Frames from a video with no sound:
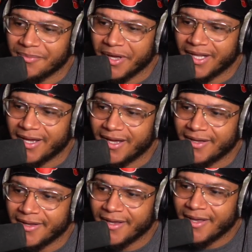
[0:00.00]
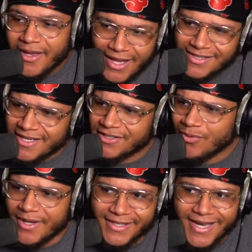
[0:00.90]
But yeah, let's get
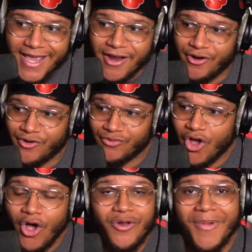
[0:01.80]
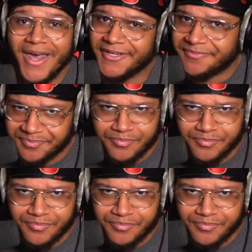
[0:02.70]
to it. Nier Automata.